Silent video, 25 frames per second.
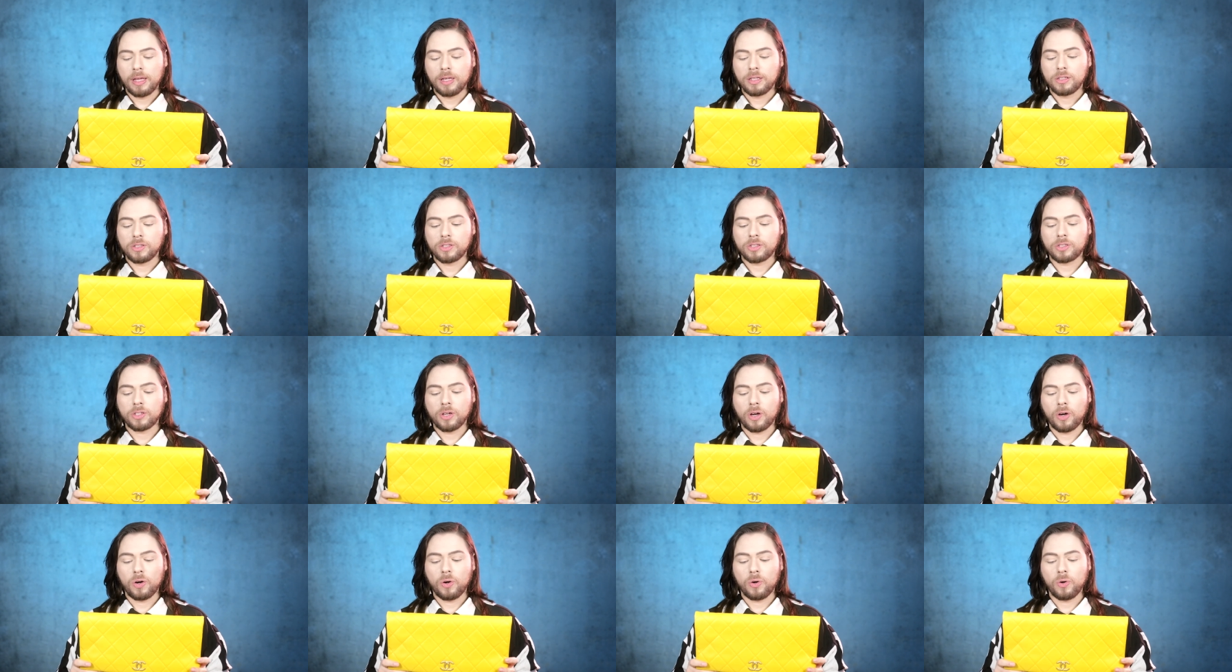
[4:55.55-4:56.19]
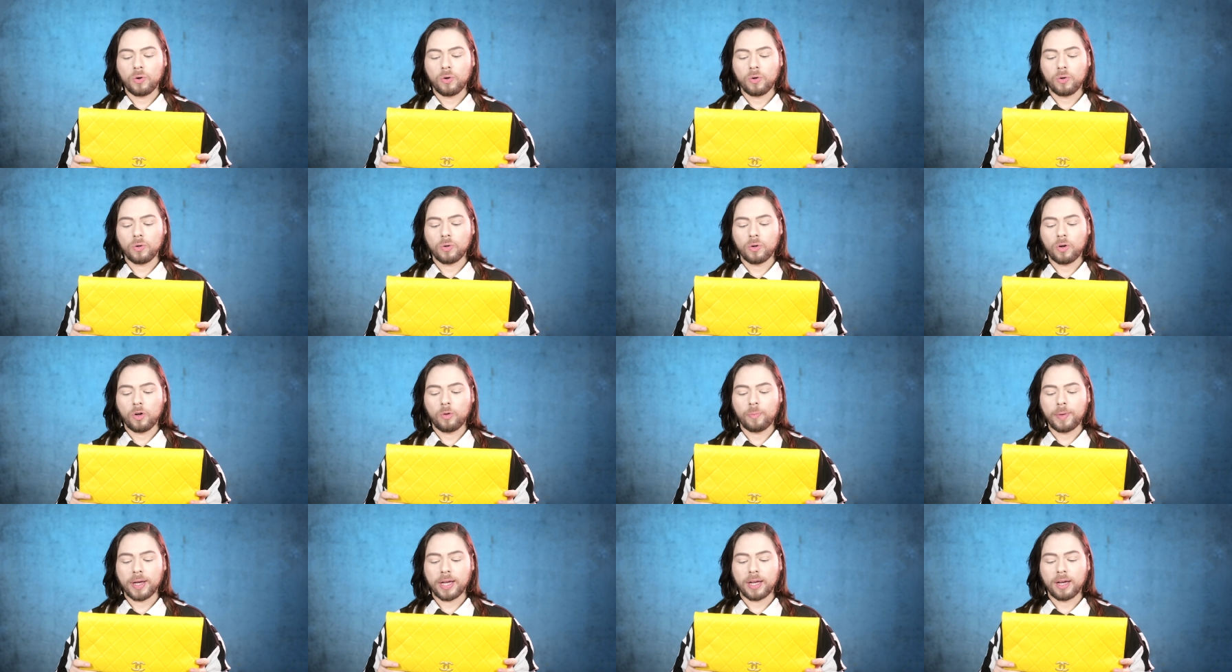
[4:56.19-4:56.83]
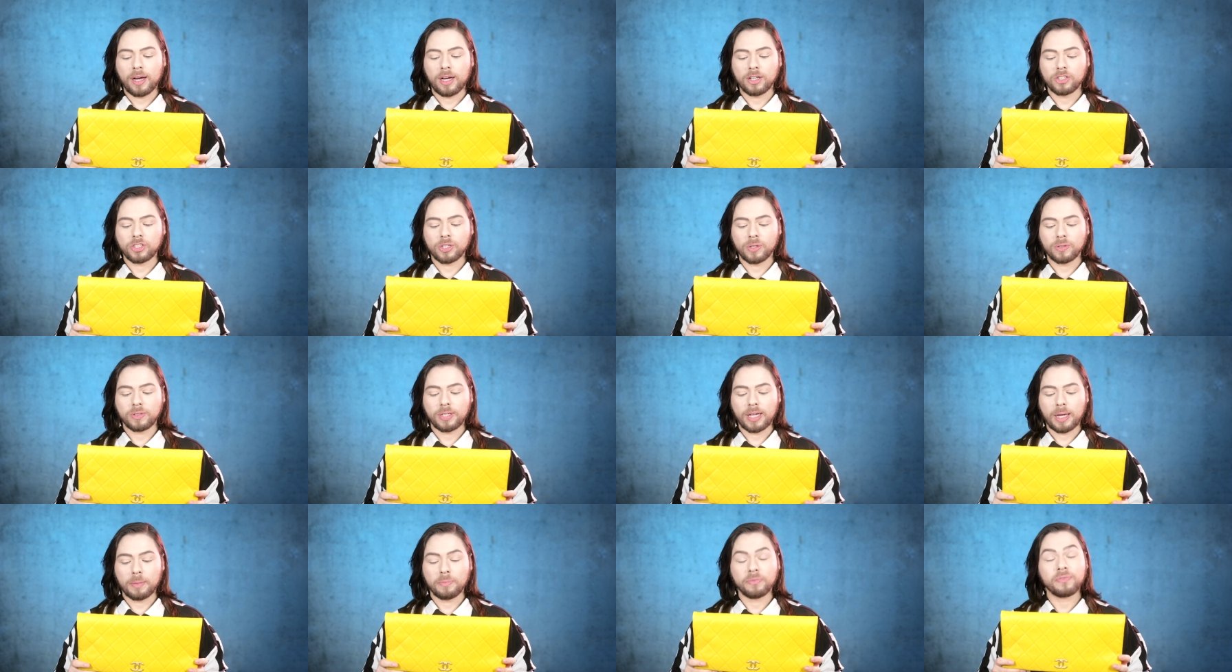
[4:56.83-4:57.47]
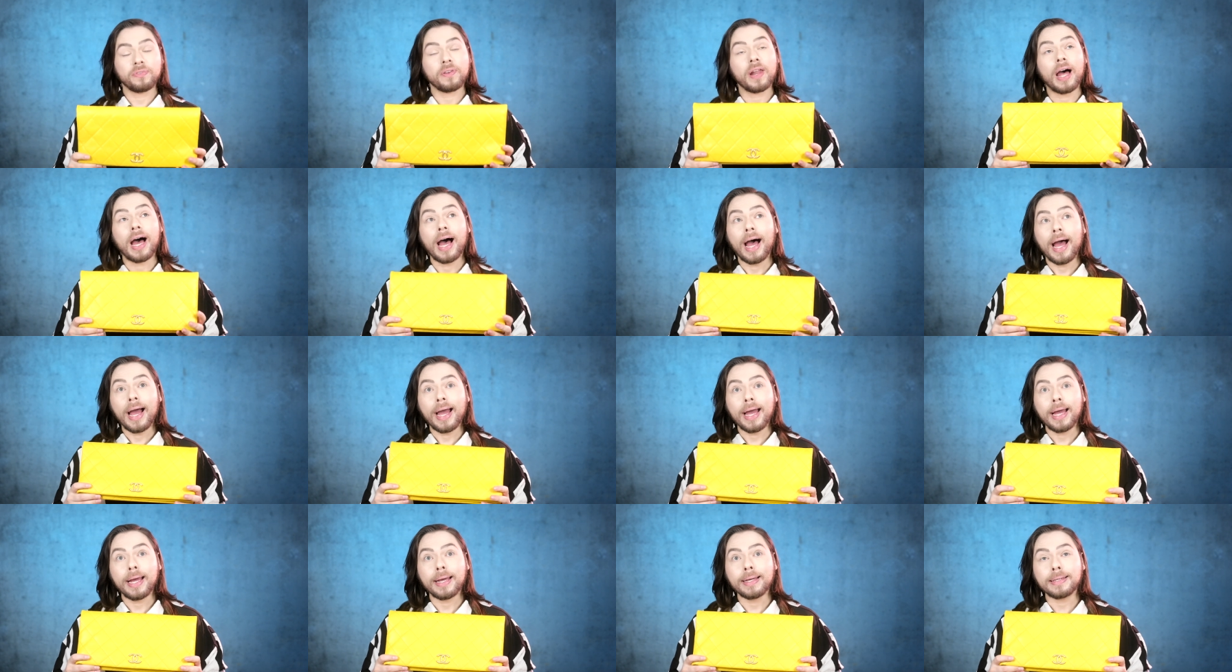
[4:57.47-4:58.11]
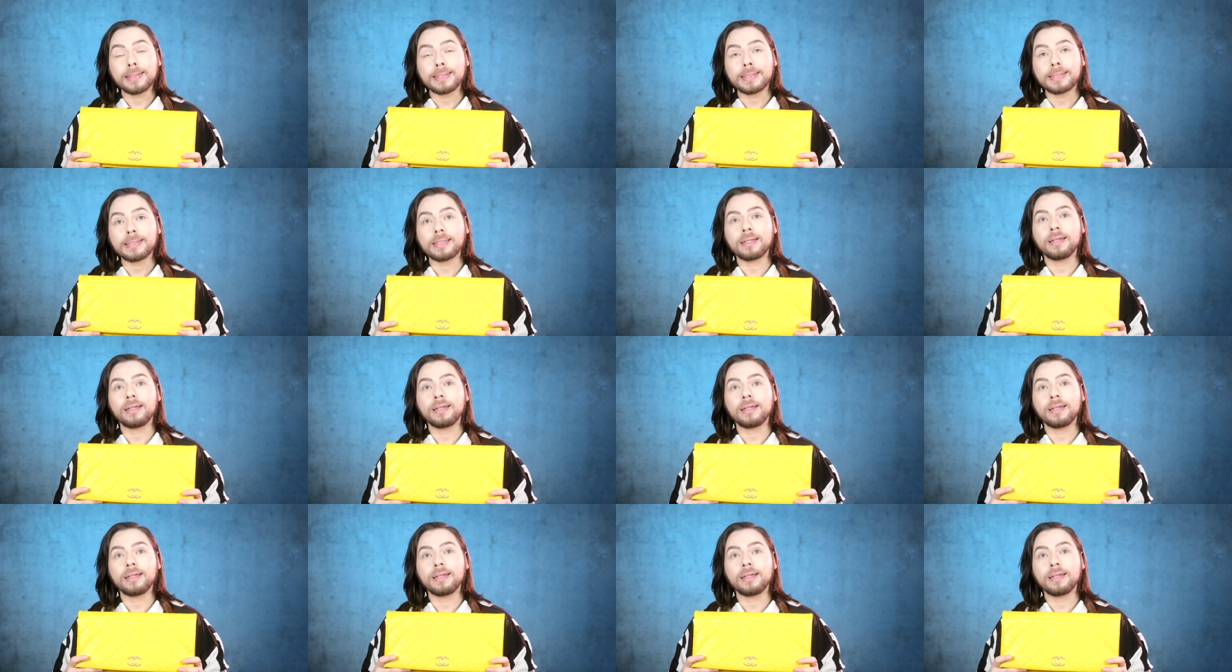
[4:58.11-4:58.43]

So, oh my gosh, how time flies.